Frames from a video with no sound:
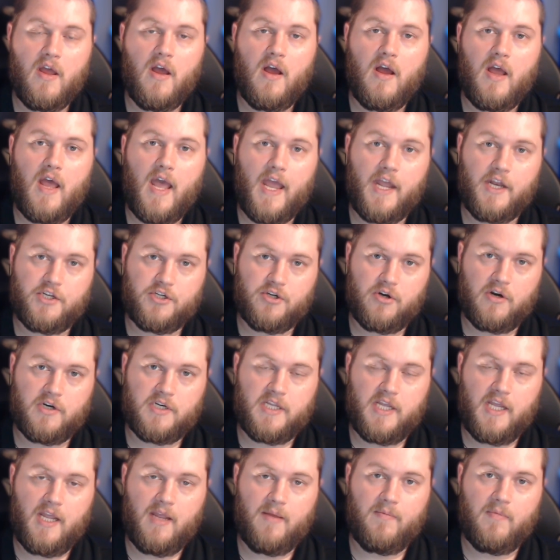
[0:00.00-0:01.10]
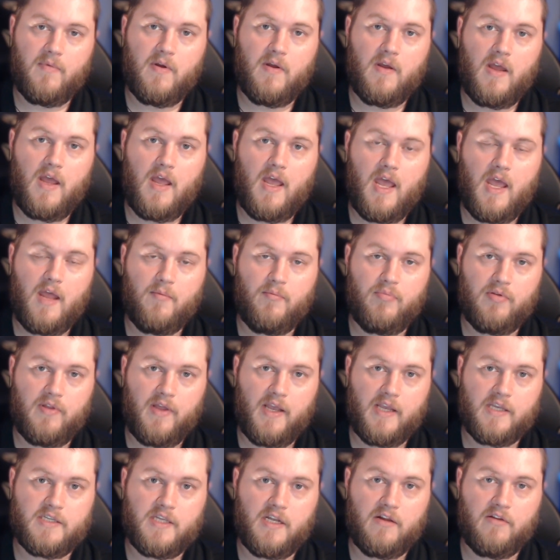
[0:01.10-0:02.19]
HR team in
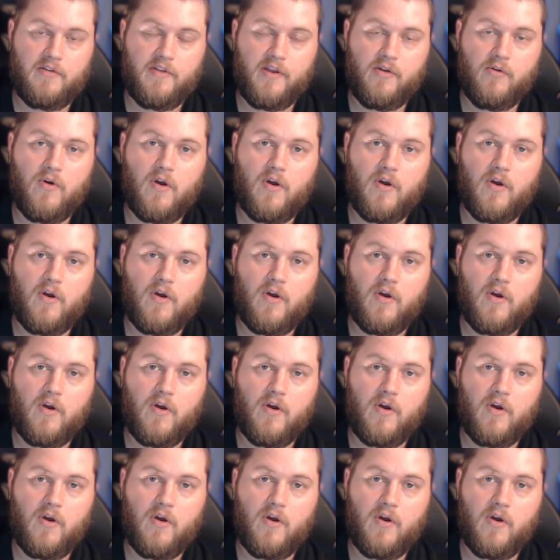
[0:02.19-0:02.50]
place and a legal